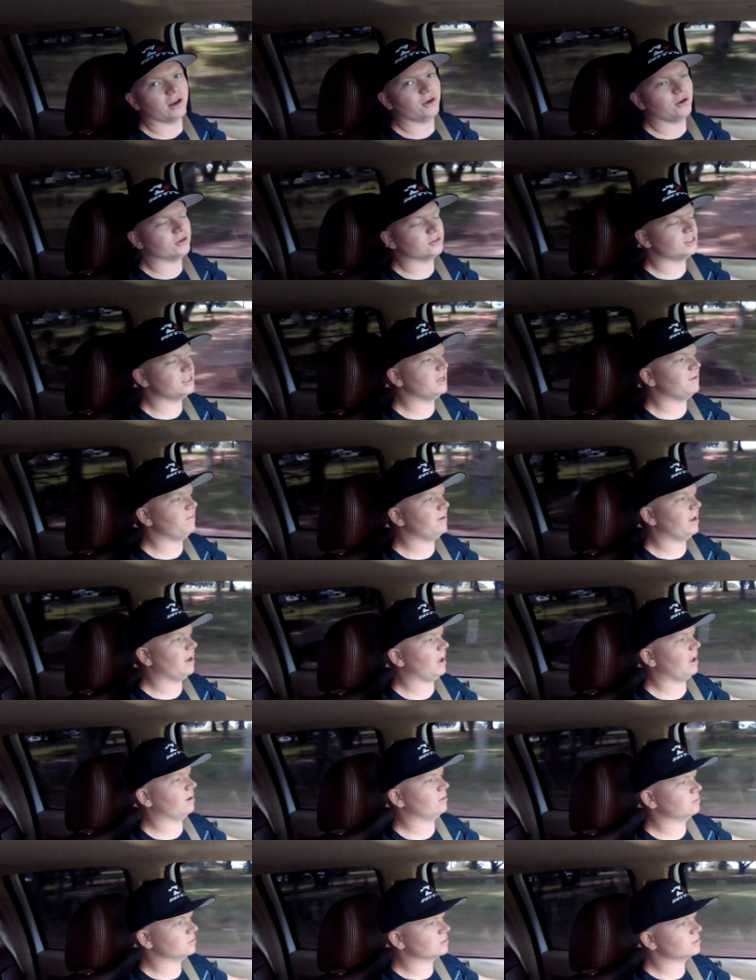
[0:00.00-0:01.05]
and your CV
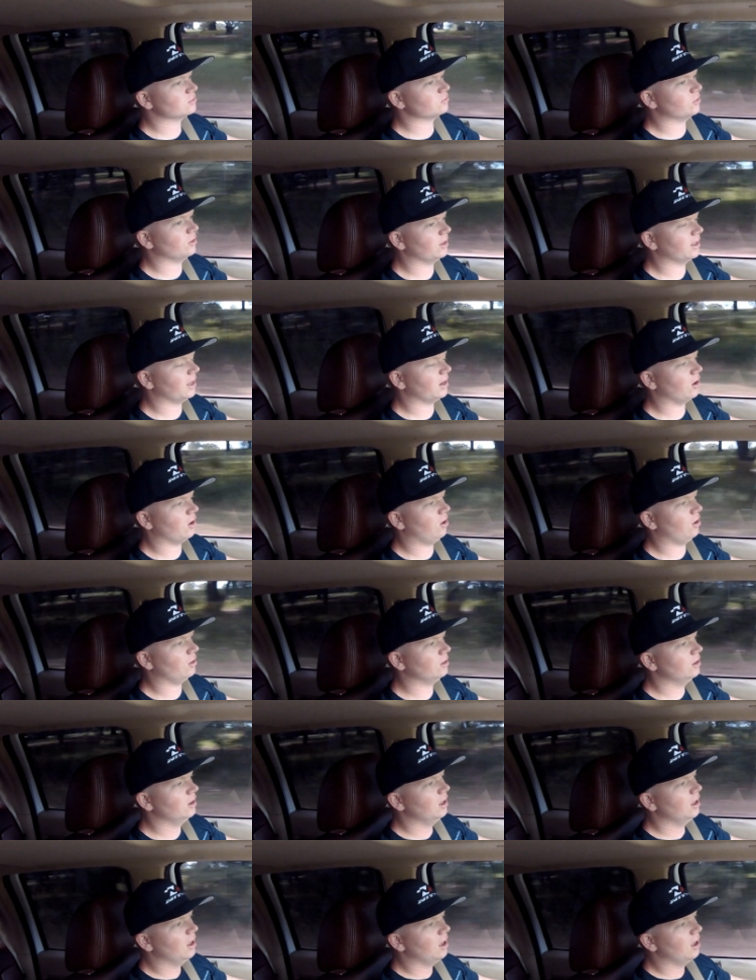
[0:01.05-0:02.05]
angles really at all.